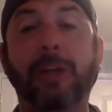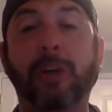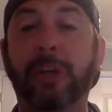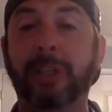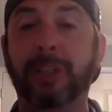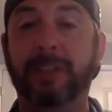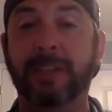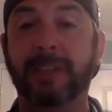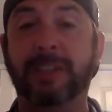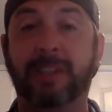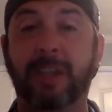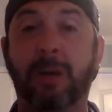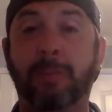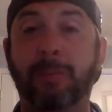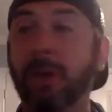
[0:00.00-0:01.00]
You're going to see
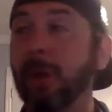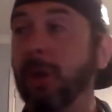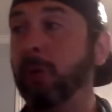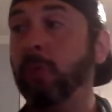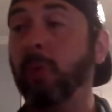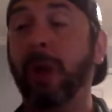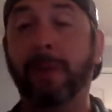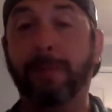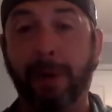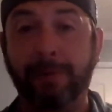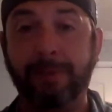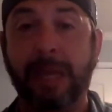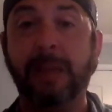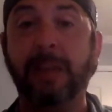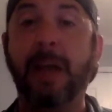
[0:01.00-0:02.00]
some well
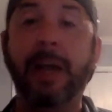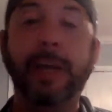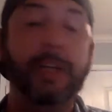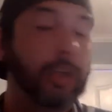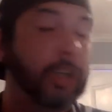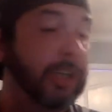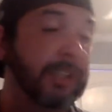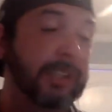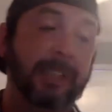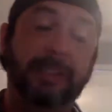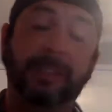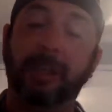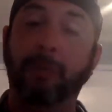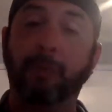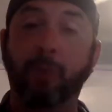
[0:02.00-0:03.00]
above that line. You're going to see
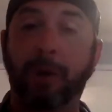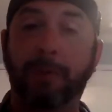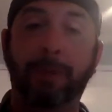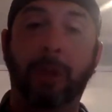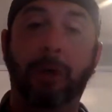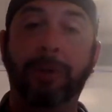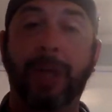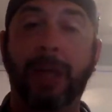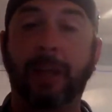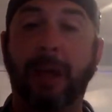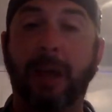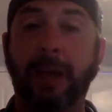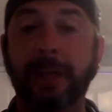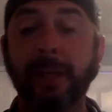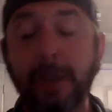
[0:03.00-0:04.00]
some well below that
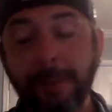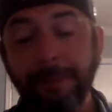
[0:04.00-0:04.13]
line.